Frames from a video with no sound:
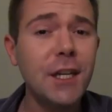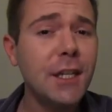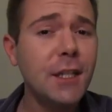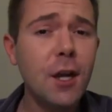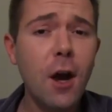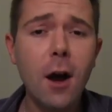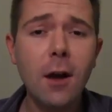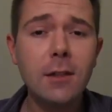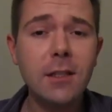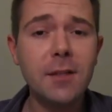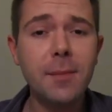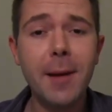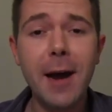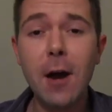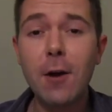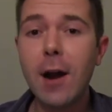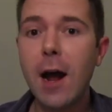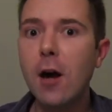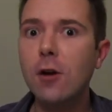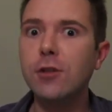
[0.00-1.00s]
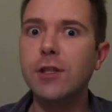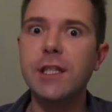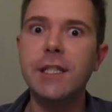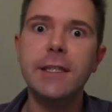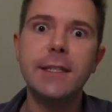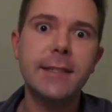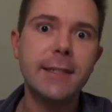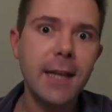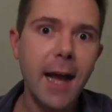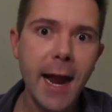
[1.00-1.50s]
She talks about how
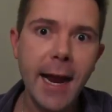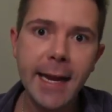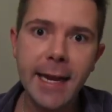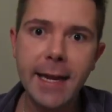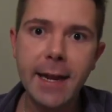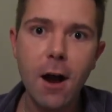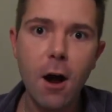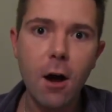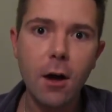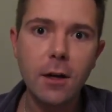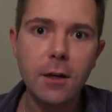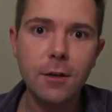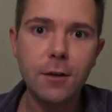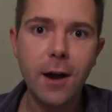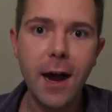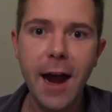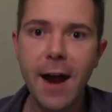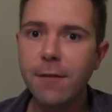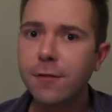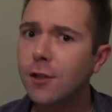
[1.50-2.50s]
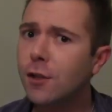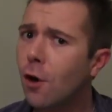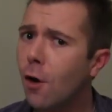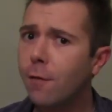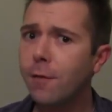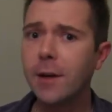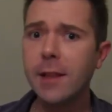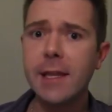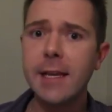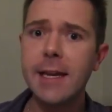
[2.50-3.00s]
she's signing autographs
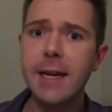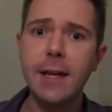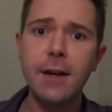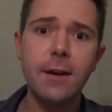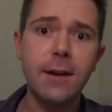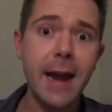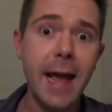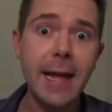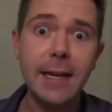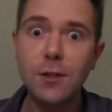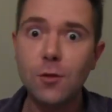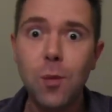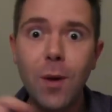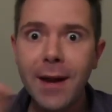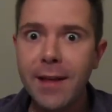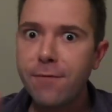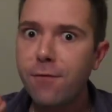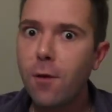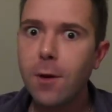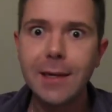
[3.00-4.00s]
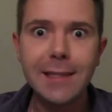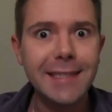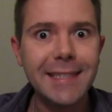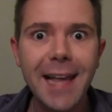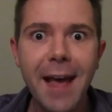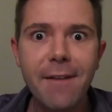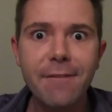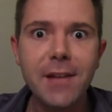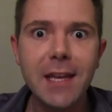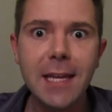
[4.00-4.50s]
over the internet
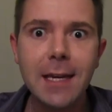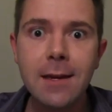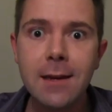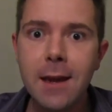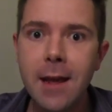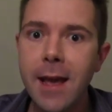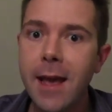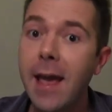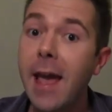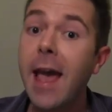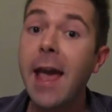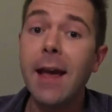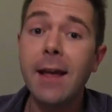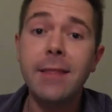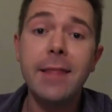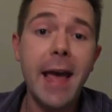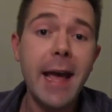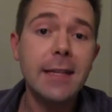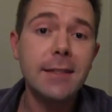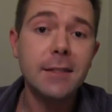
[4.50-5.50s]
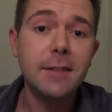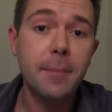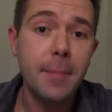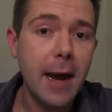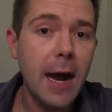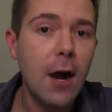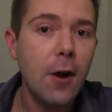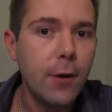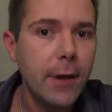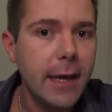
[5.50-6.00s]
24/7, and that's
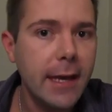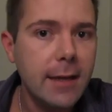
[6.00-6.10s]
about